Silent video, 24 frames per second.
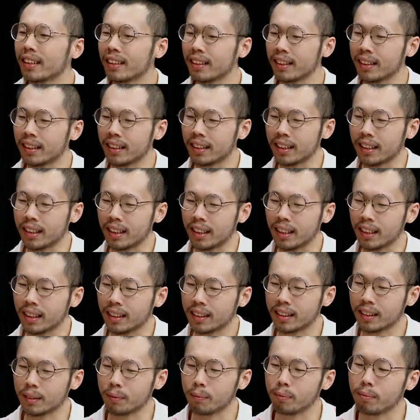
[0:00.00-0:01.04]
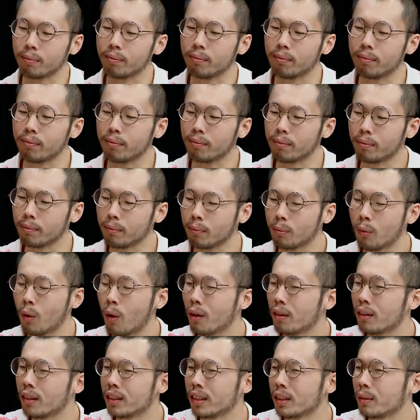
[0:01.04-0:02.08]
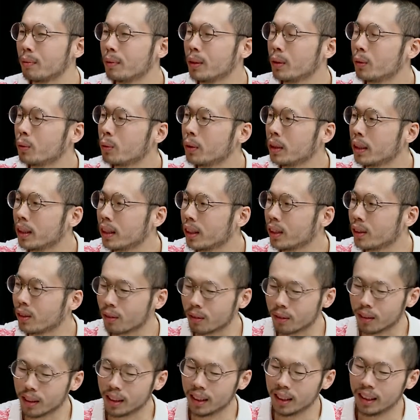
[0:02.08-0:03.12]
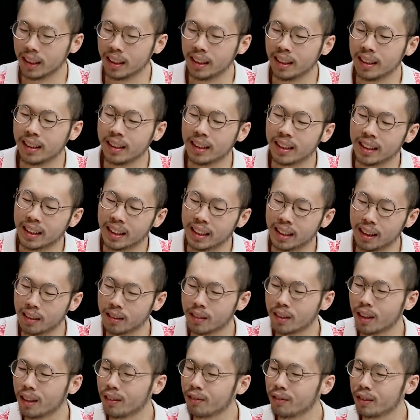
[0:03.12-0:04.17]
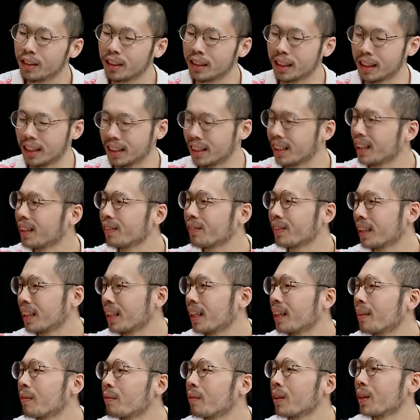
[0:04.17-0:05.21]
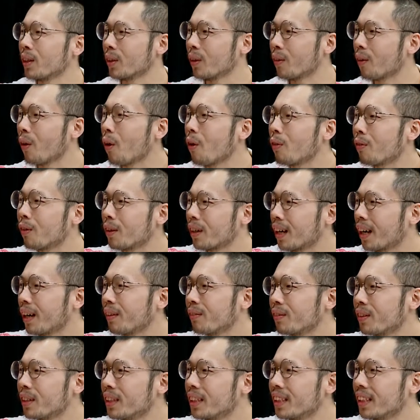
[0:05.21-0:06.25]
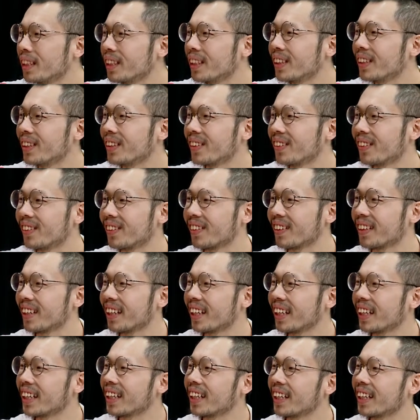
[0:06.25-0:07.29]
there are like some borders between you know not confident and confident and maybe overconfident. Oh, you ah, know, yes, like